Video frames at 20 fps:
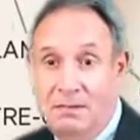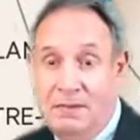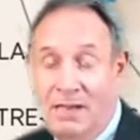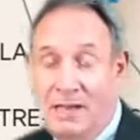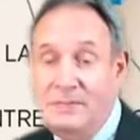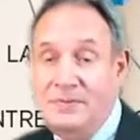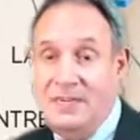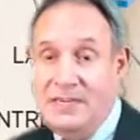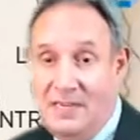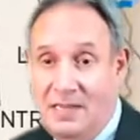
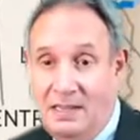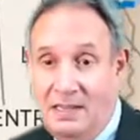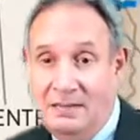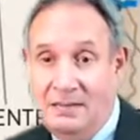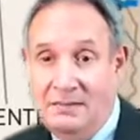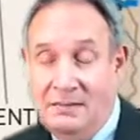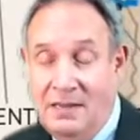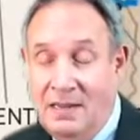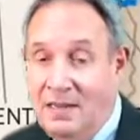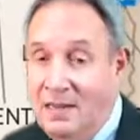I'm telling
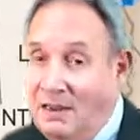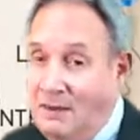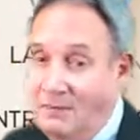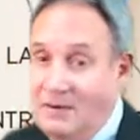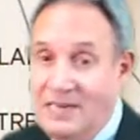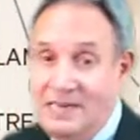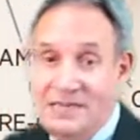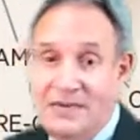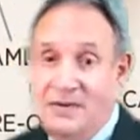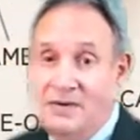you.
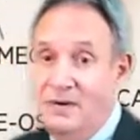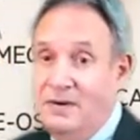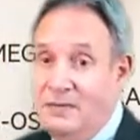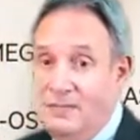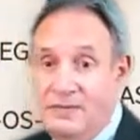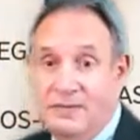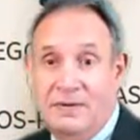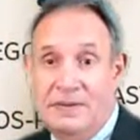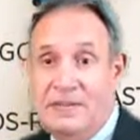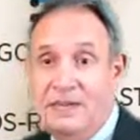Rest of
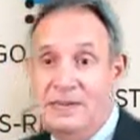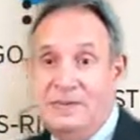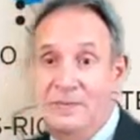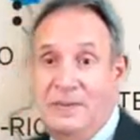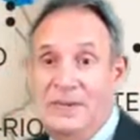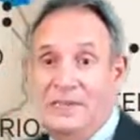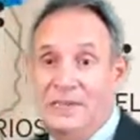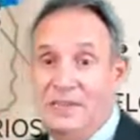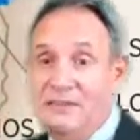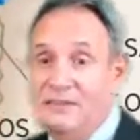Europe's really
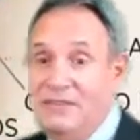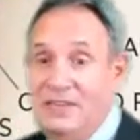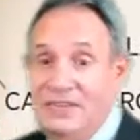expensive.